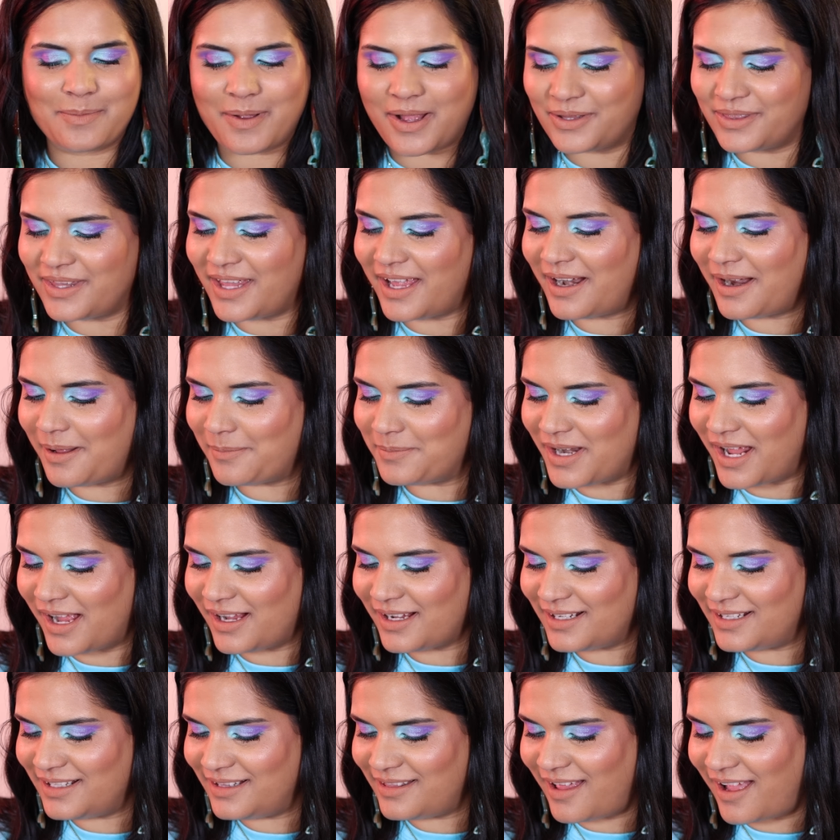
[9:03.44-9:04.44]
about that. I'm
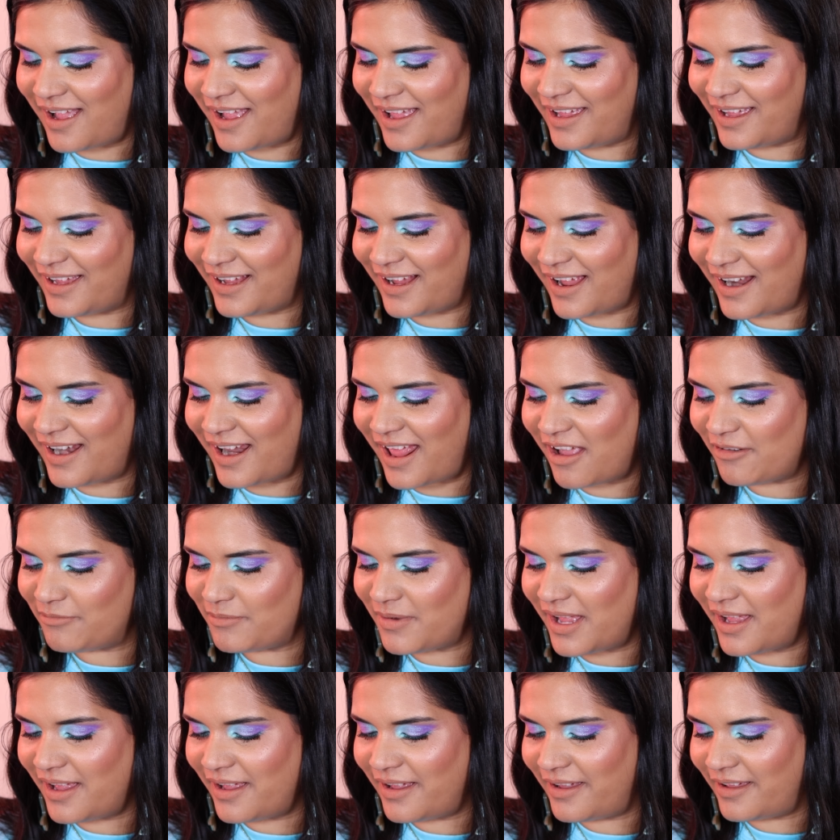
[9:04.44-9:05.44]
not going to lie. I kind of have
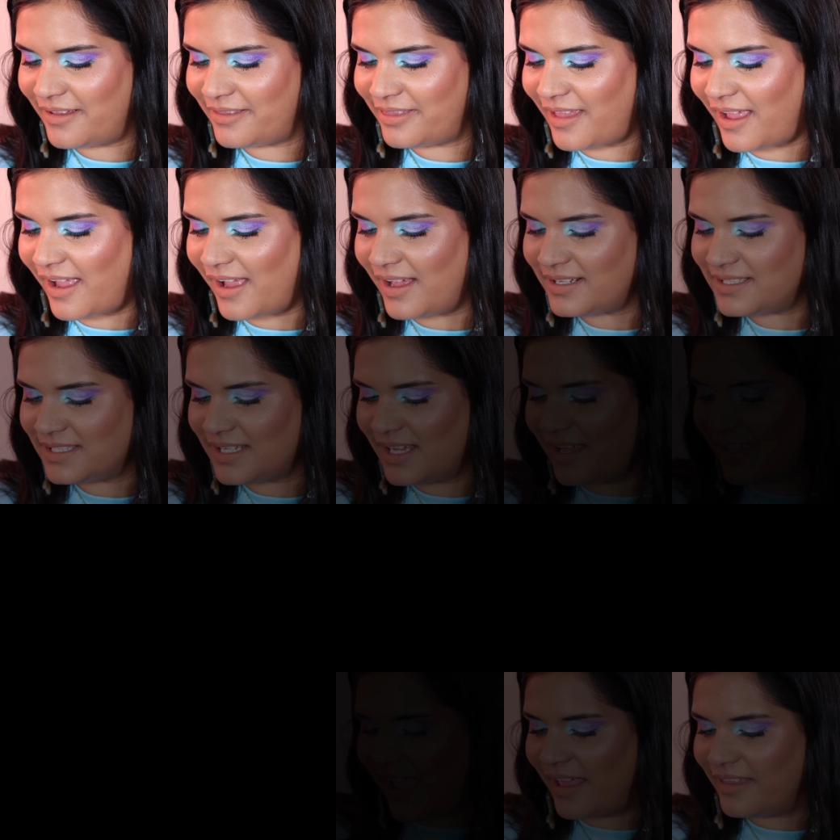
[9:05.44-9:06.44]
my eye on that.
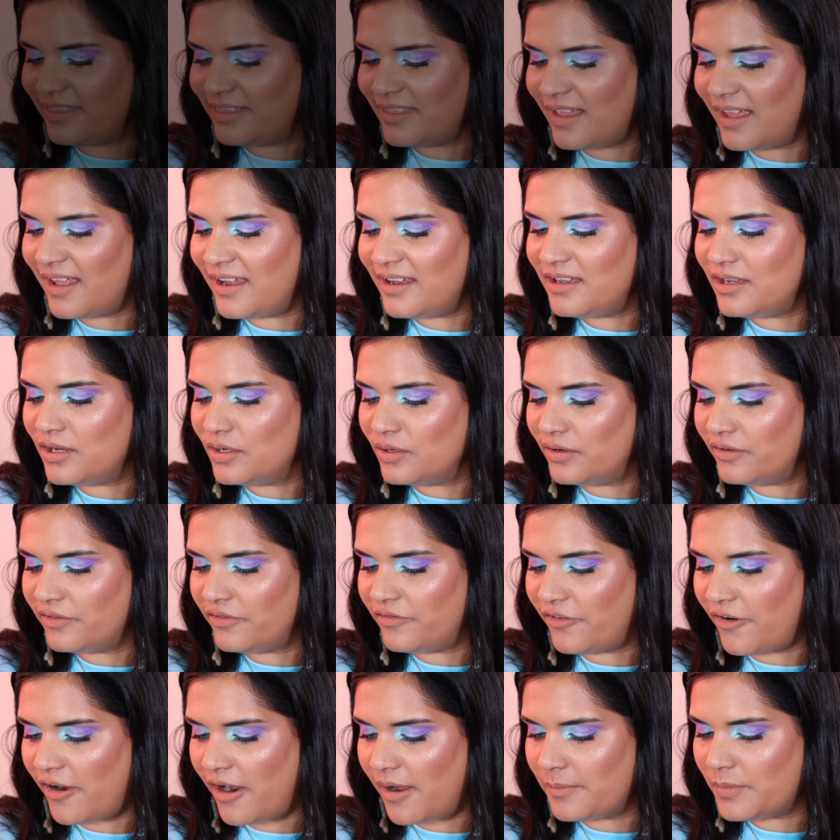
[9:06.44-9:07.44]
And then new
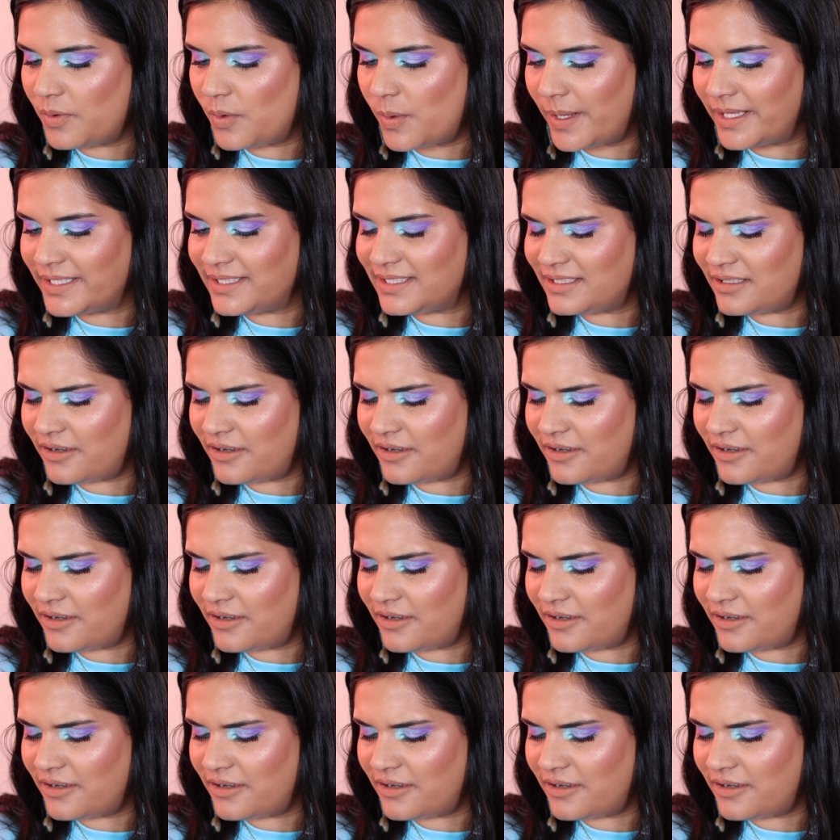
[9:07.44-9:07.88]
from Gwen